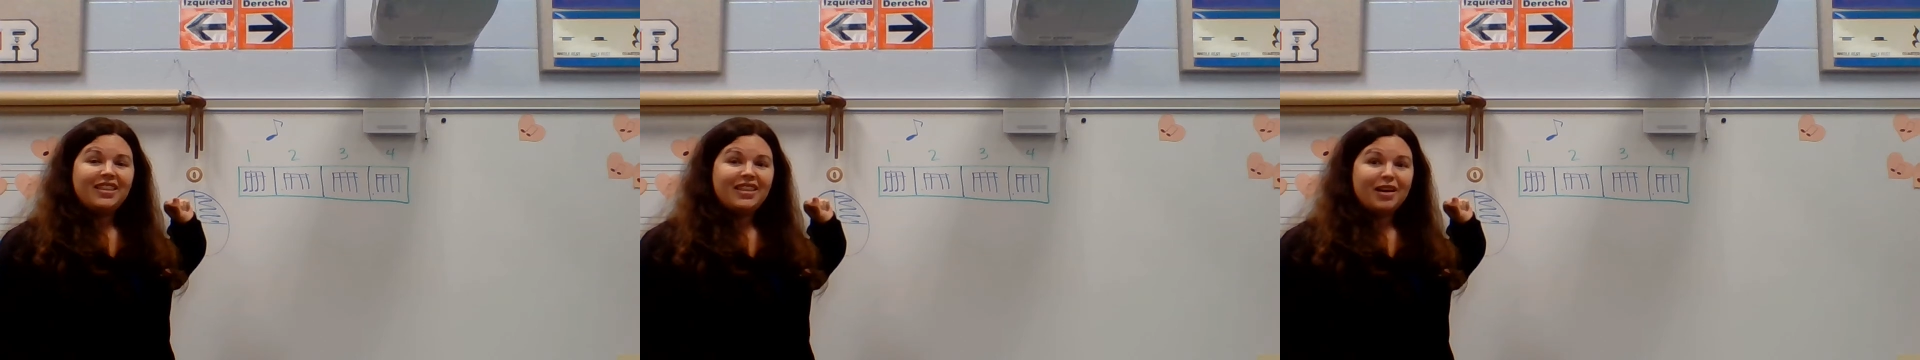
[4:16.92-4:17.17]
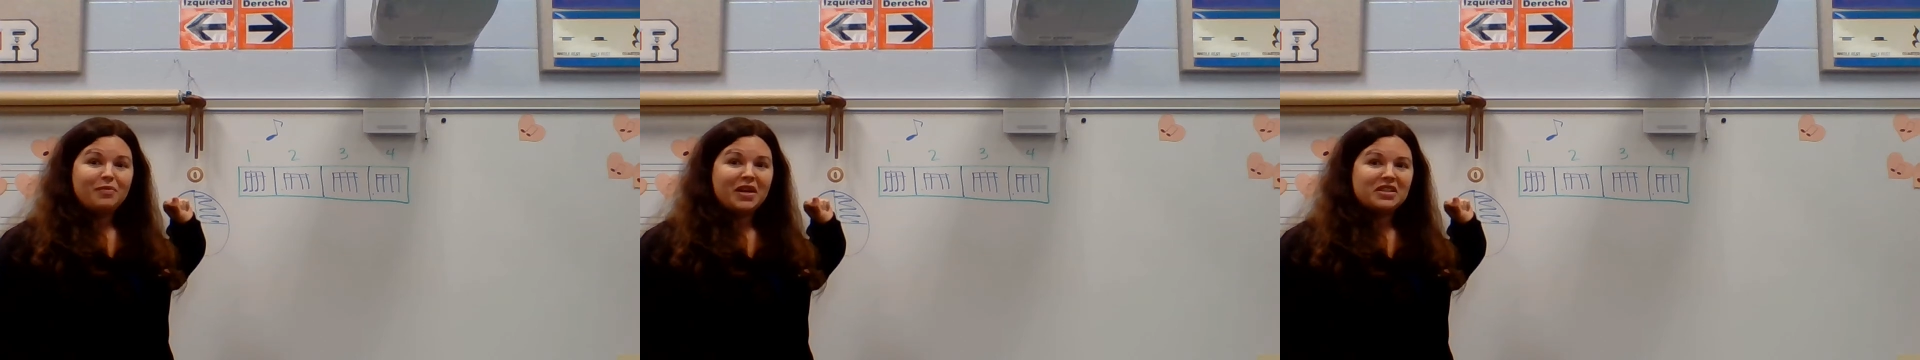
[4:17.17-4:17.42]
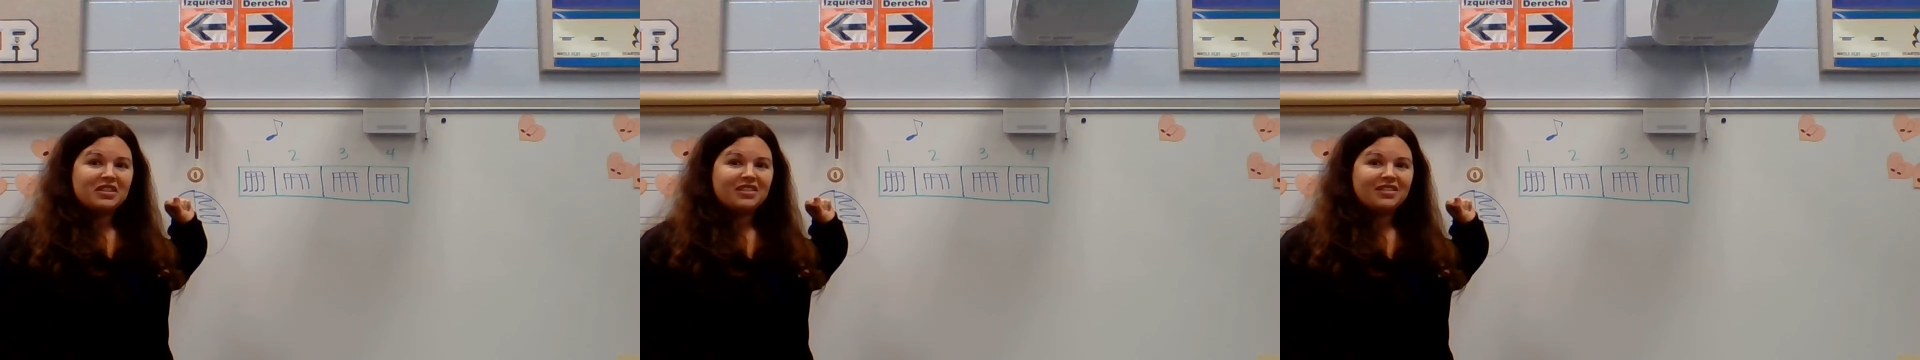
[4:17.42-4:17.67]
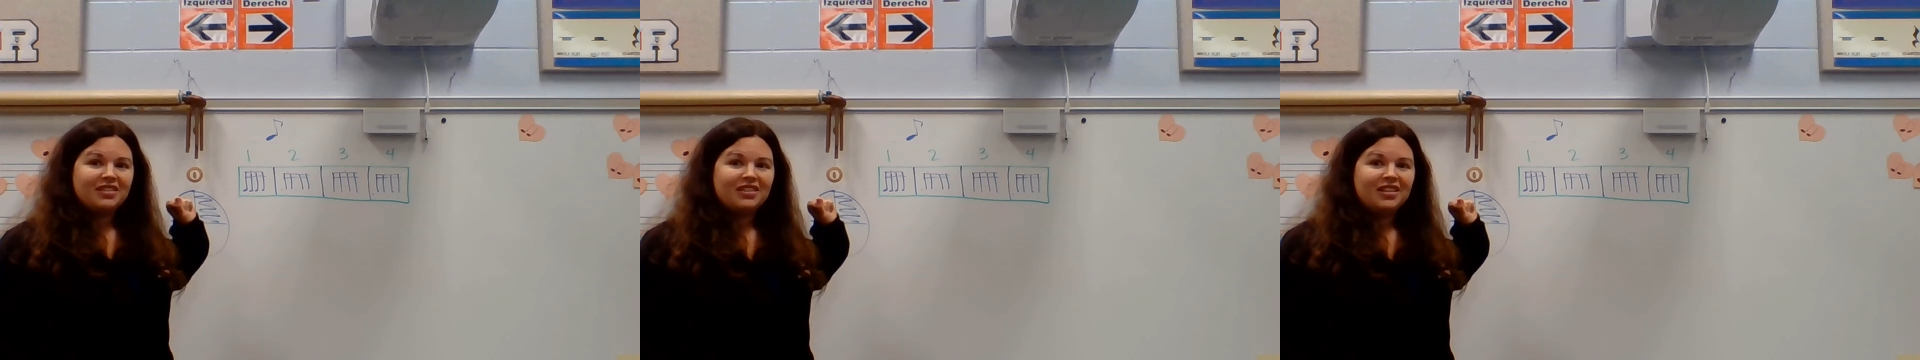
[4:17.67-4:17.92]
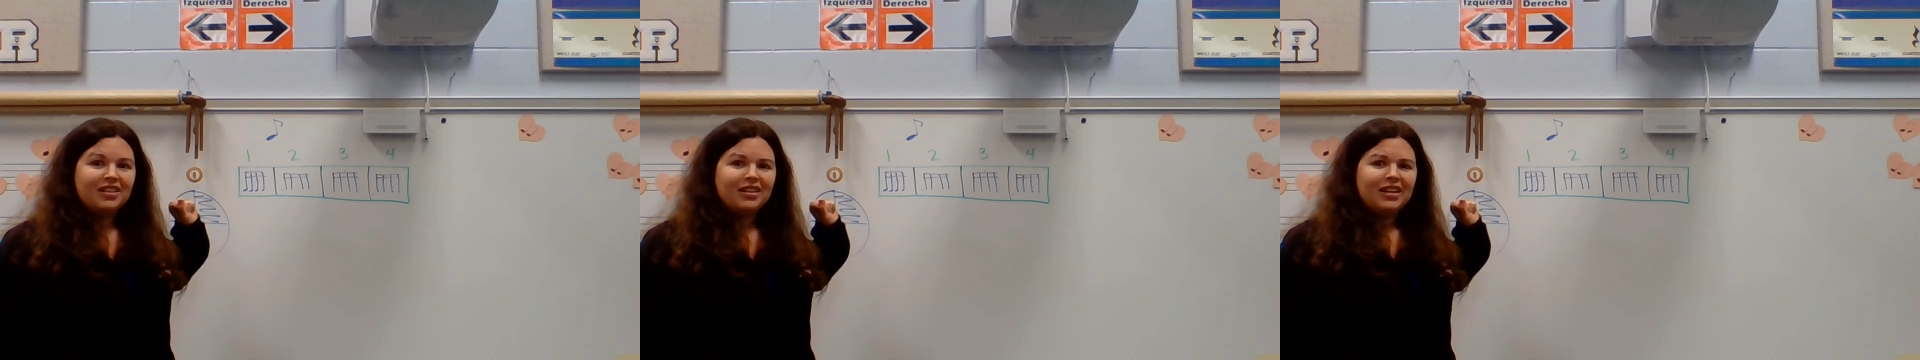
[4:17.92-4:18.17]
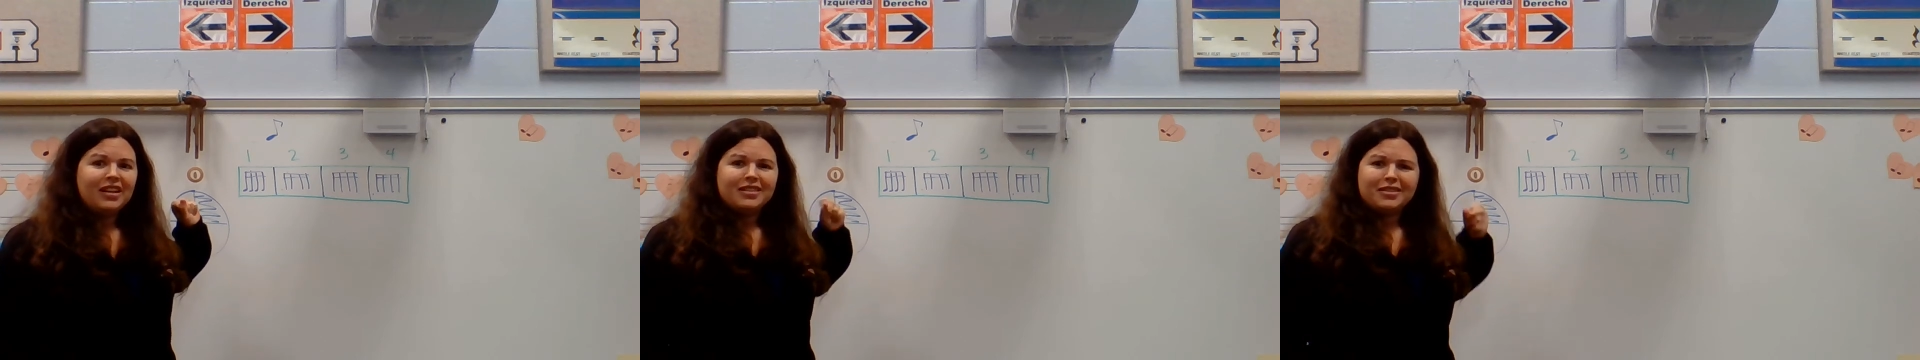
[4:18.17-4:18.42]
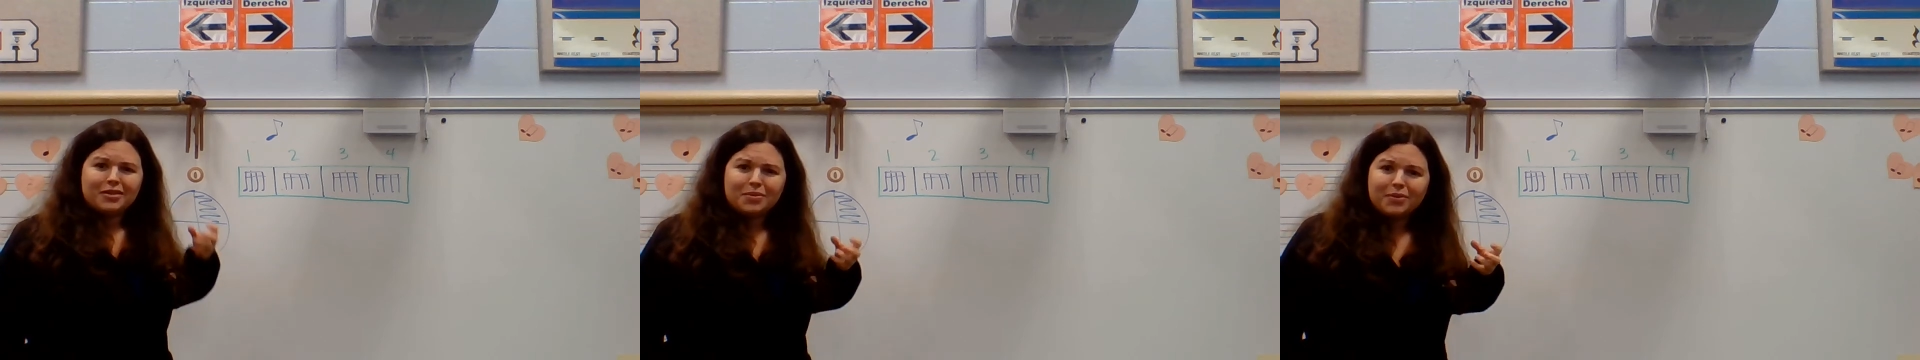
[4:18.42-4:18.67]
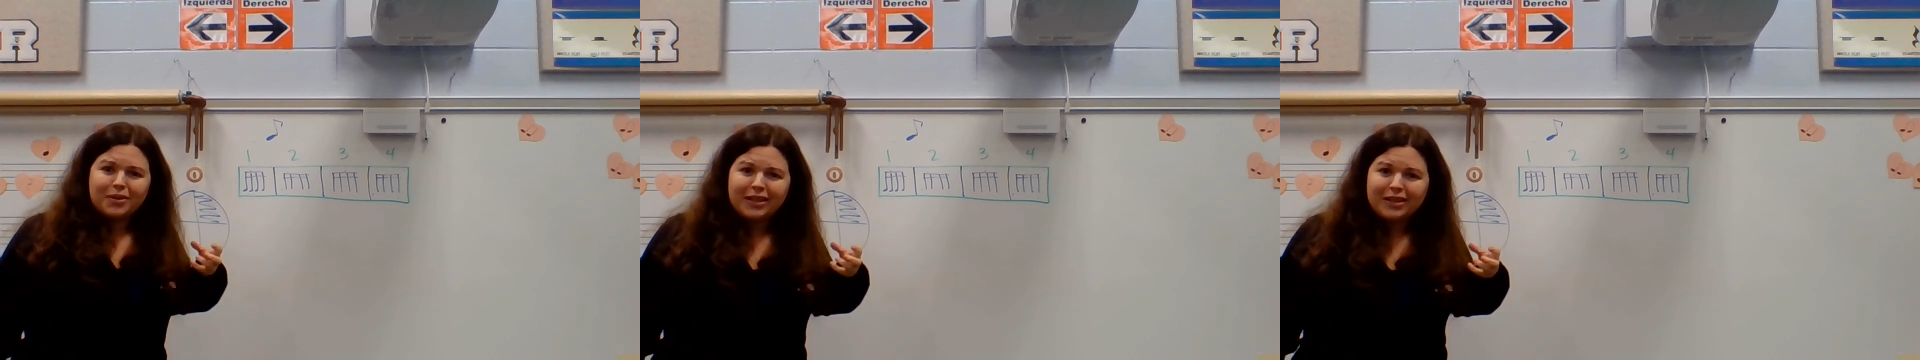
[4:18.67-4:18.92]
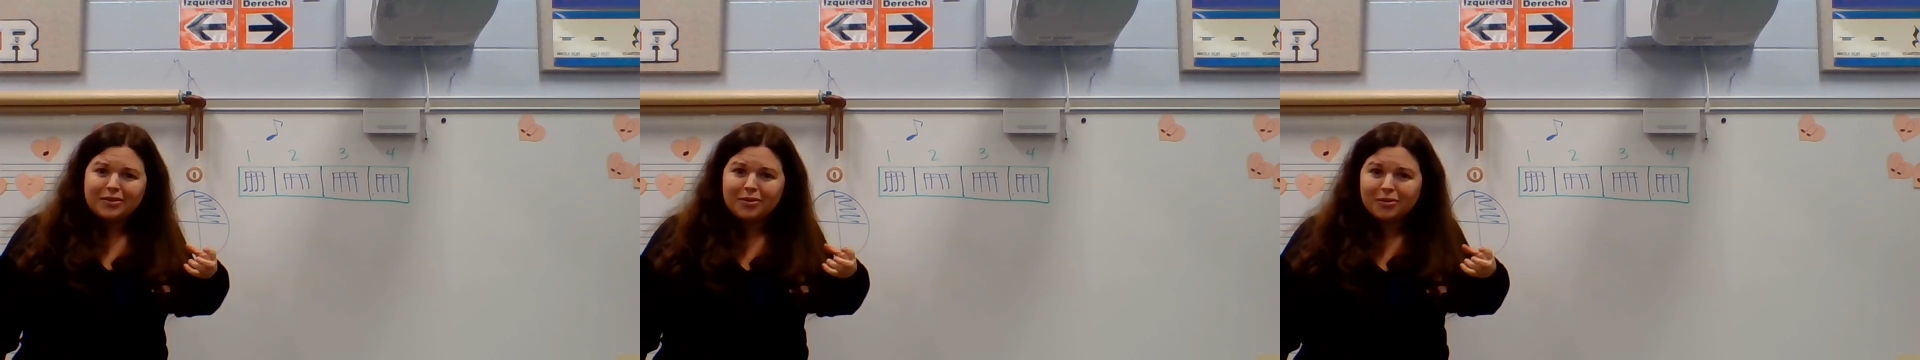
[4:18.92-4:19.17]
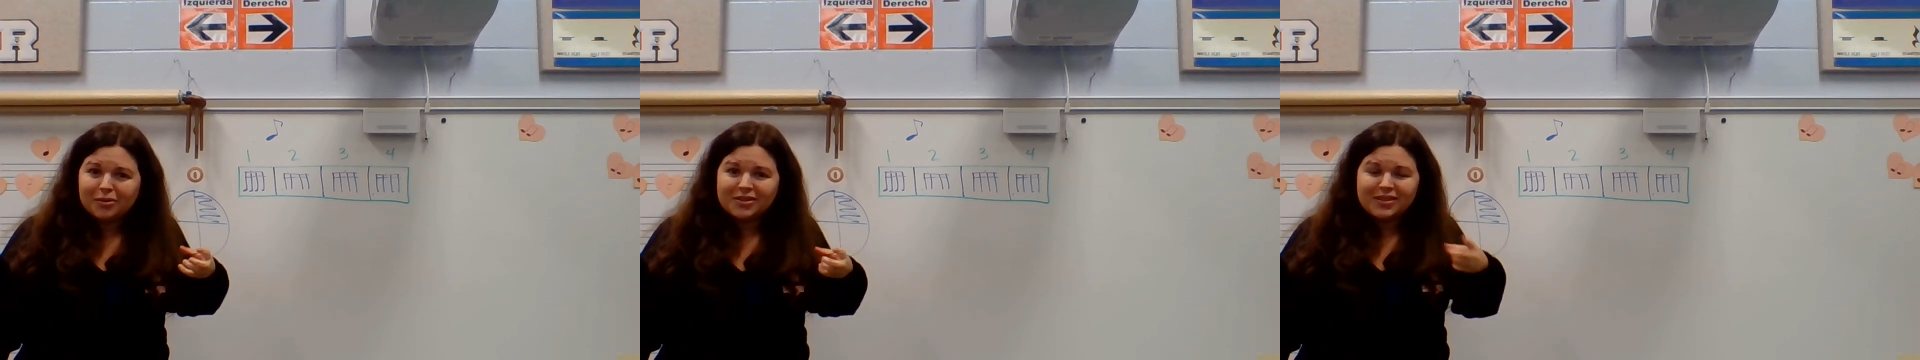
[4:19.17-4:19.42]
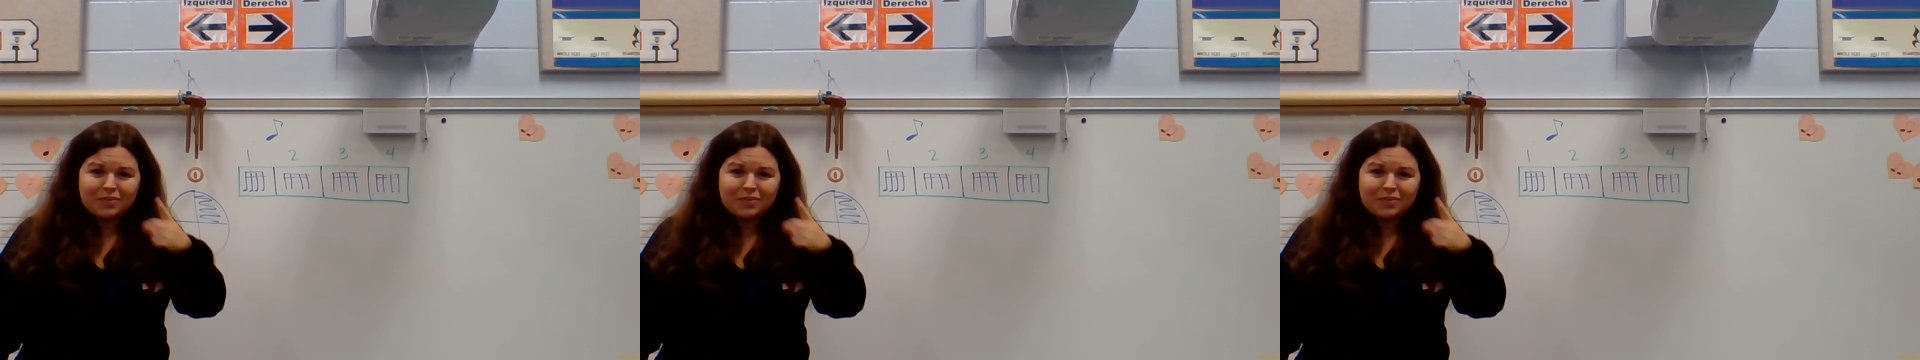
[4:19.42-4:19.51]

in that measure. So it's pretty cool.